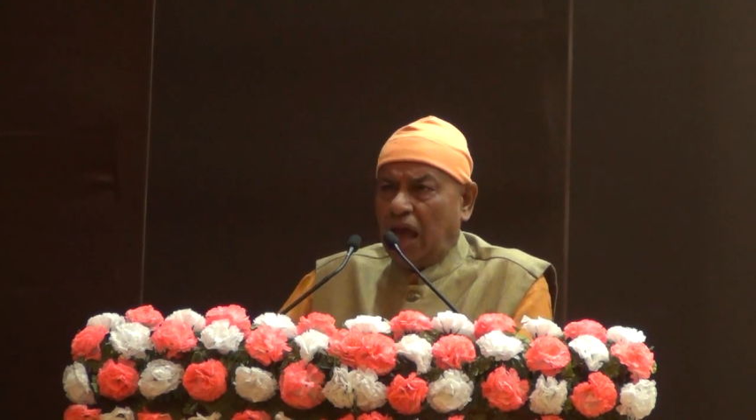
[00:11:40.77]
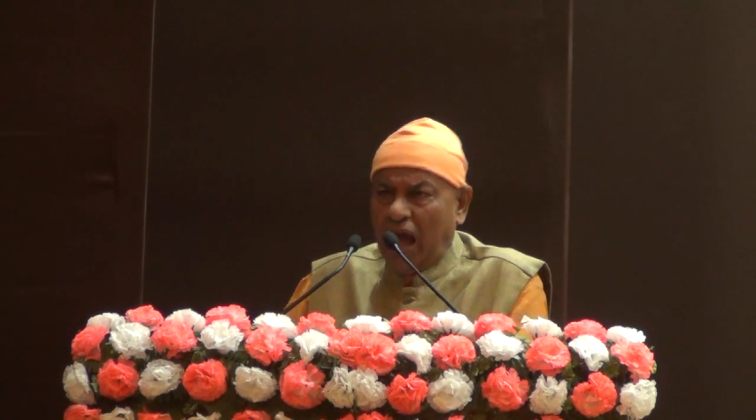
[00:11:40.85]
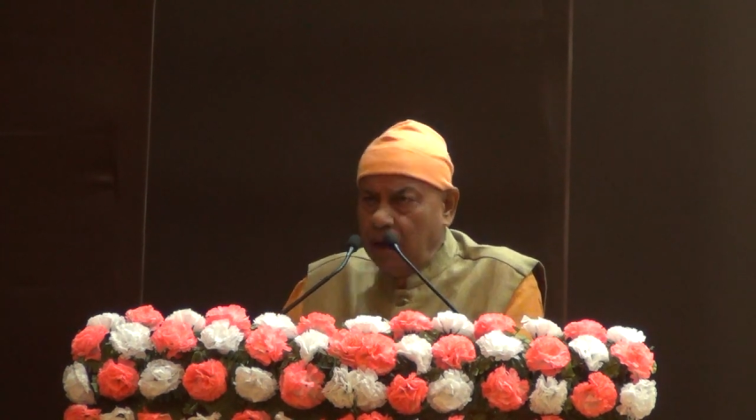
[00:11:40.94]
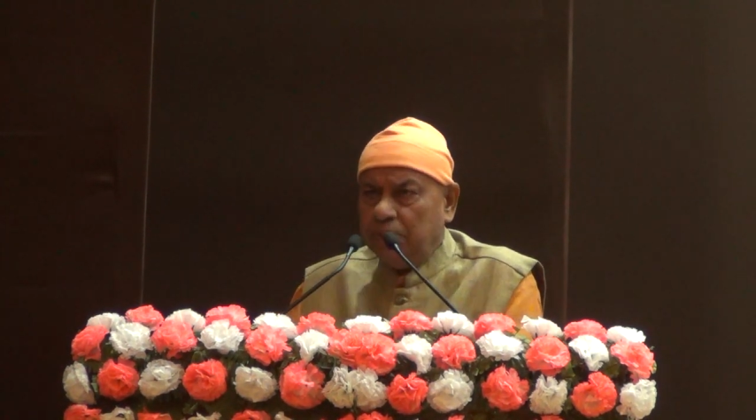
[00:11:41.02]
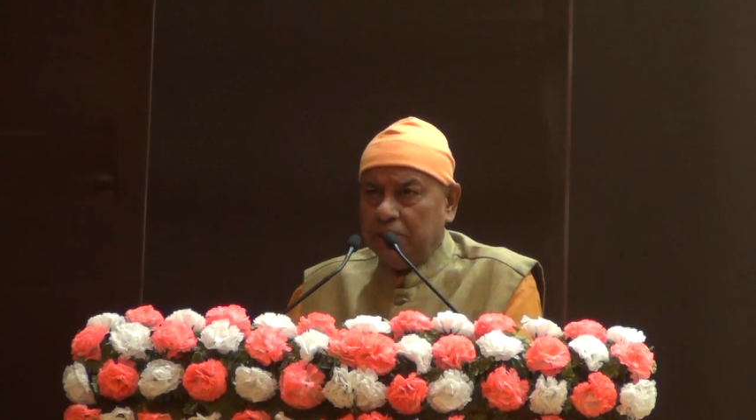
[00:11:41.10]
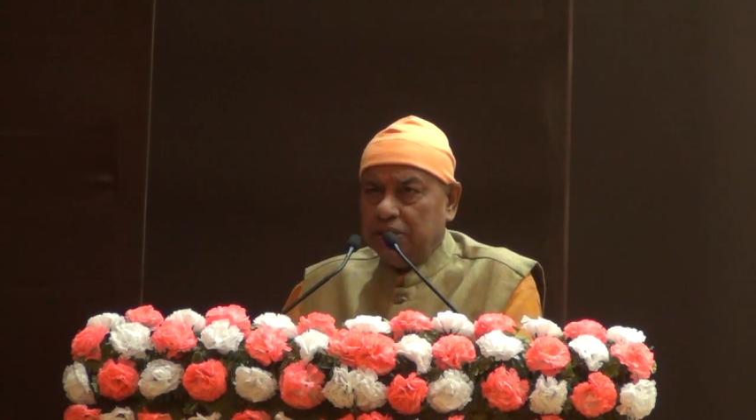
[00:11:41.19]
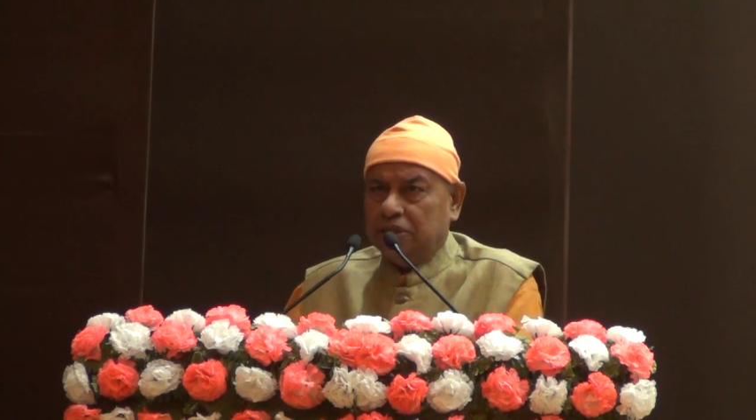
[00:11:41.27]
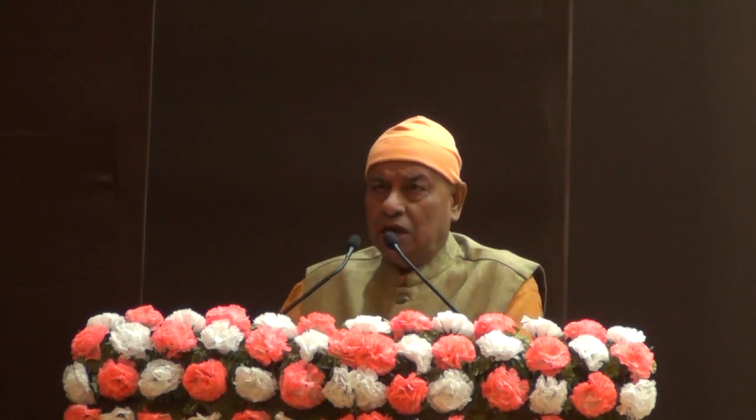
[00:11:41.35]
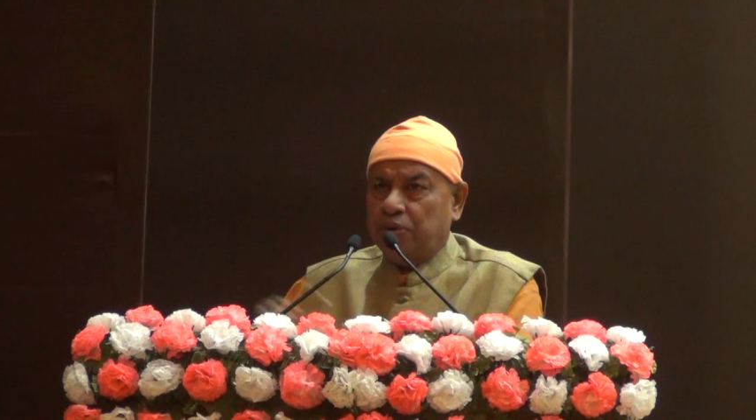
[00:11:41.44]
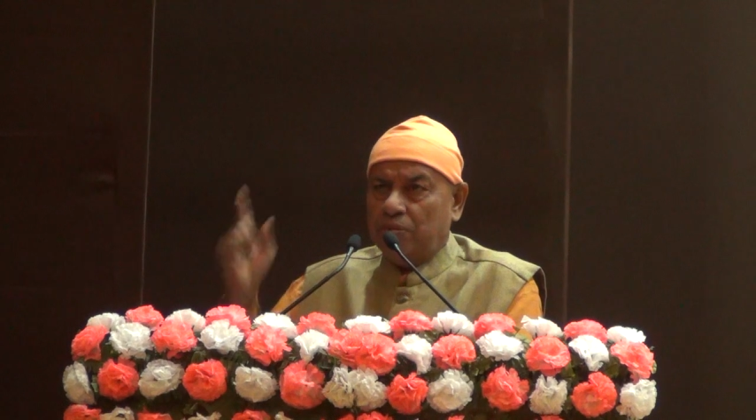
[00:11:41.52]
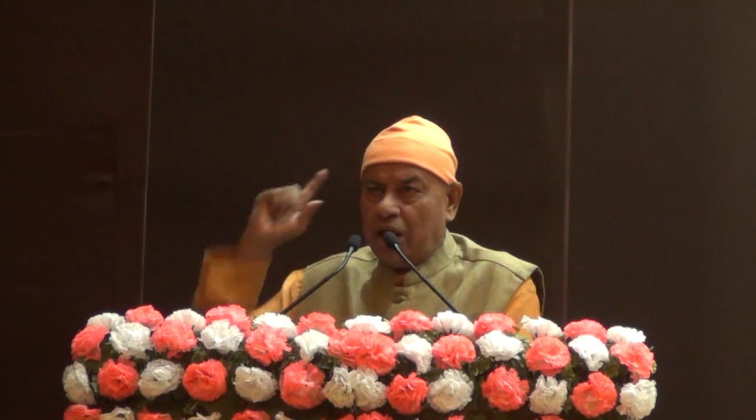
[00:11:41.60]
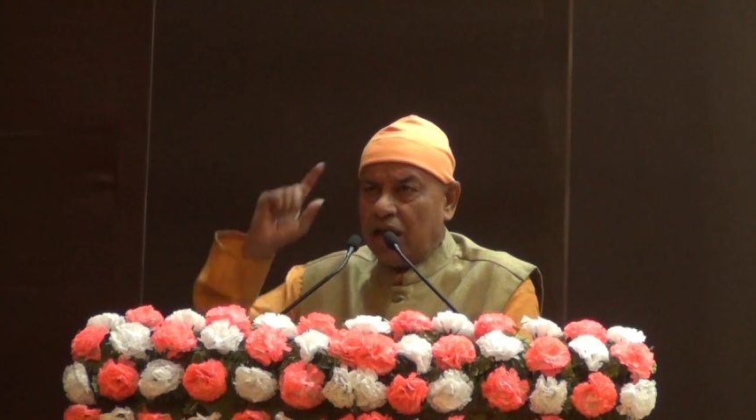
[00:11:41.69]
I haven't
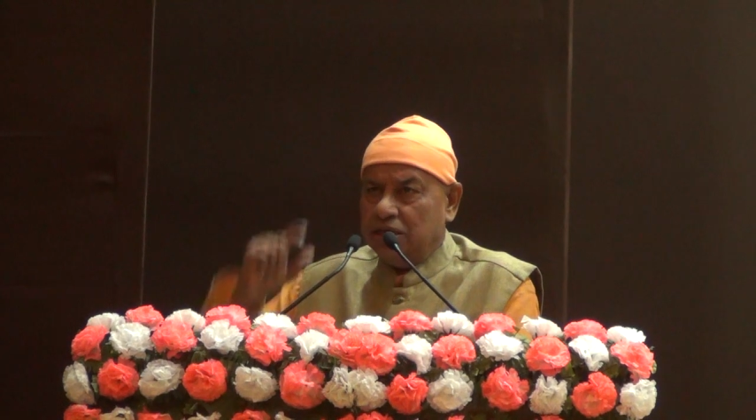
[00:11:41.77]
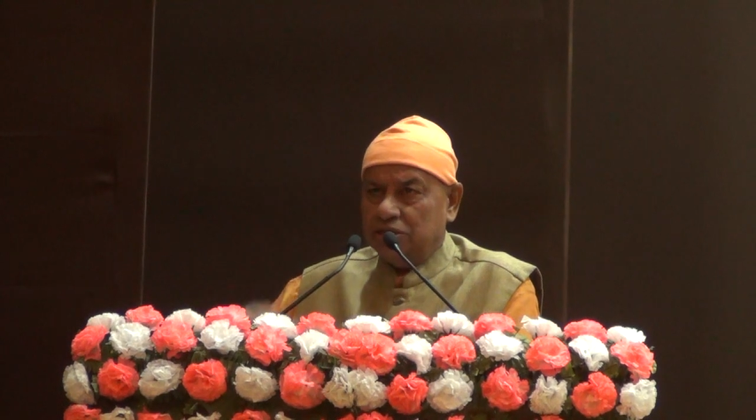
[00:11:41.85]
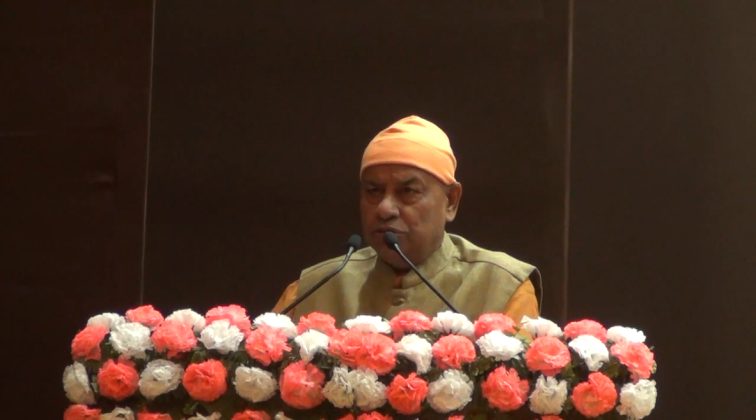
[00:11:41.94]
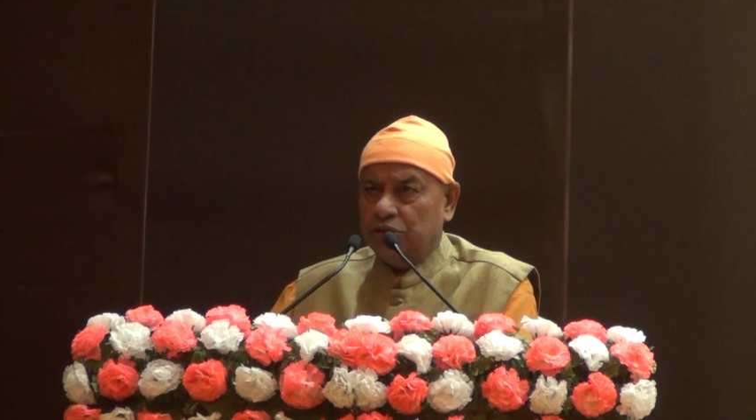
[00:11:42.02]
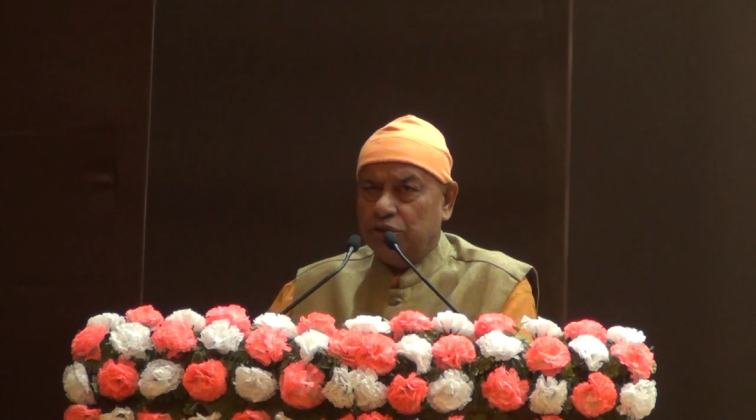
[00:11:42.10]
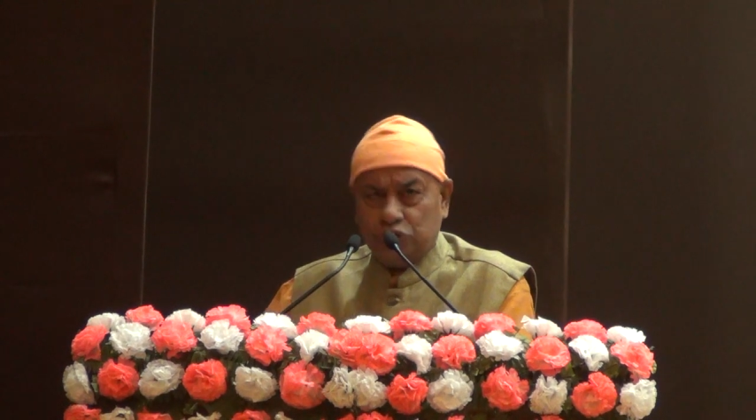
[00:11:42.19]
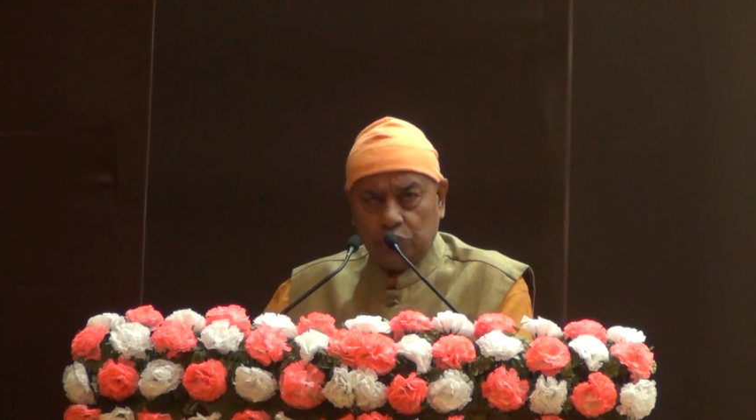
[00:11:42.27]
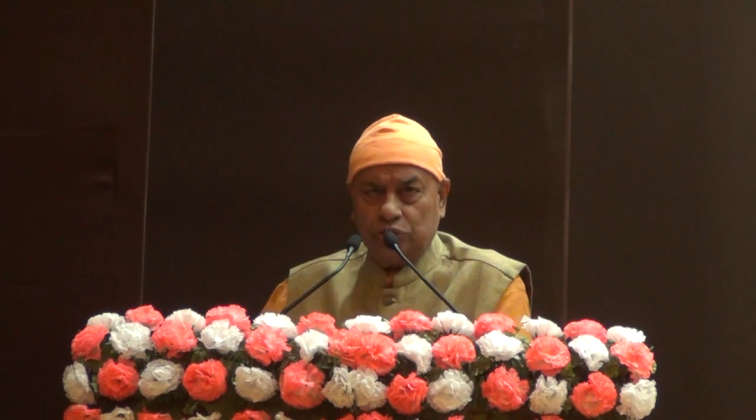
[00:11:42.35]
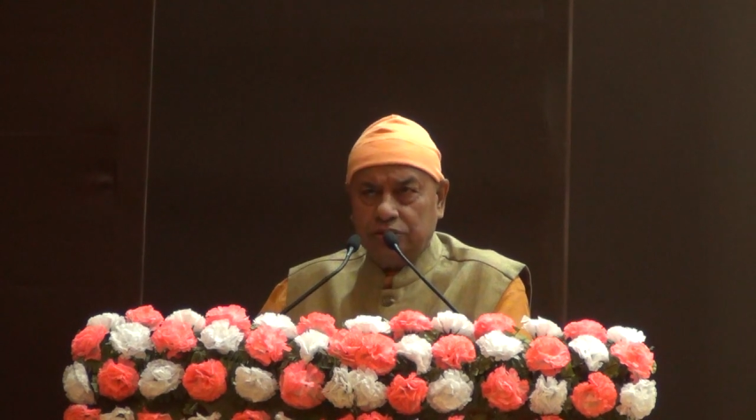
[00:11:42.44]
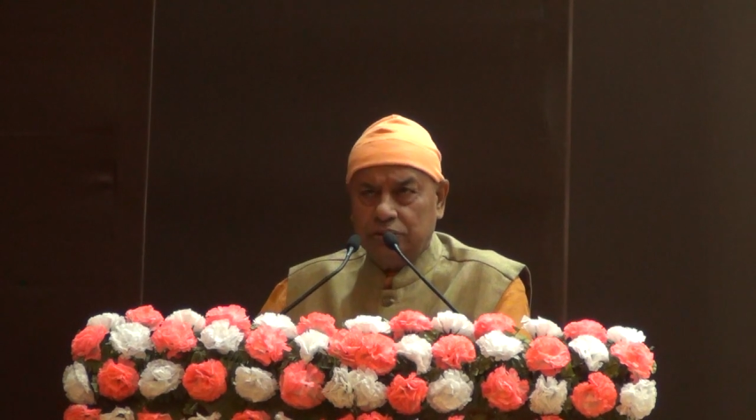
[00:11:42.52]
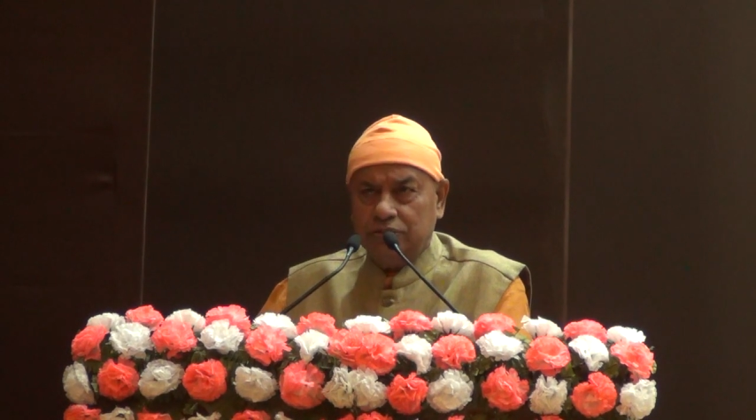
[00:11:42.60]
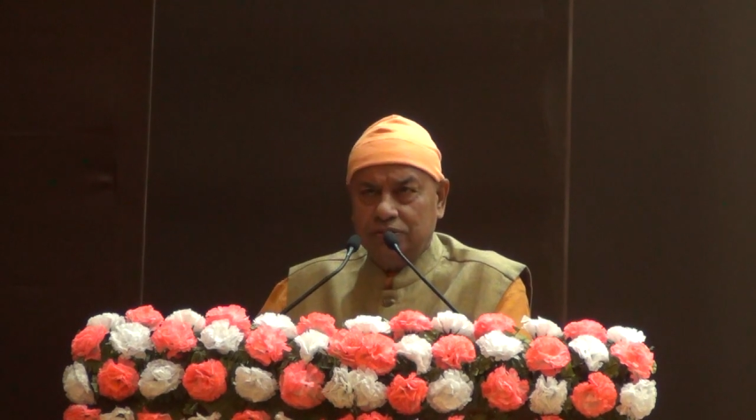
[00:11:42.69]
compromised with the
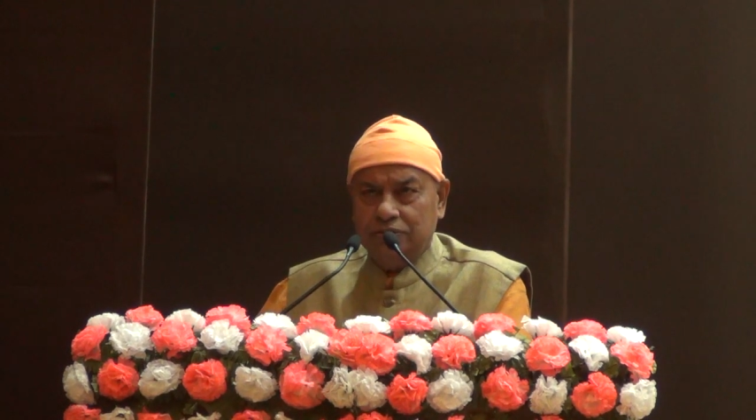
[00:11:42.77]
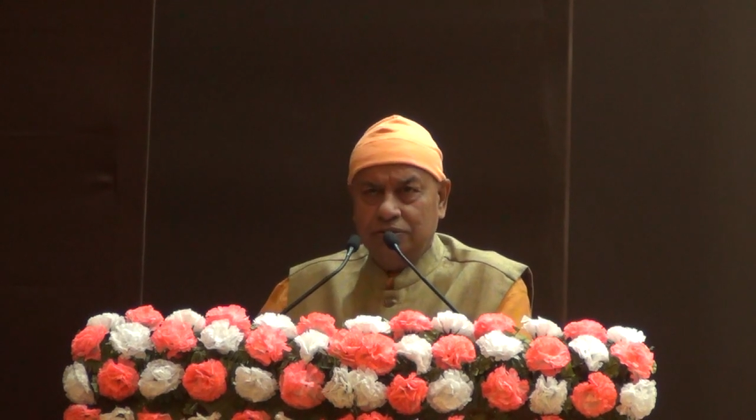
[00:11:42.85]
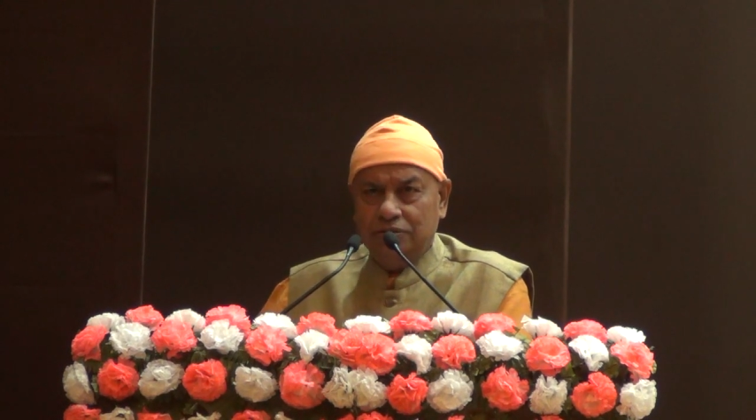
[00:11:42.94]
truth.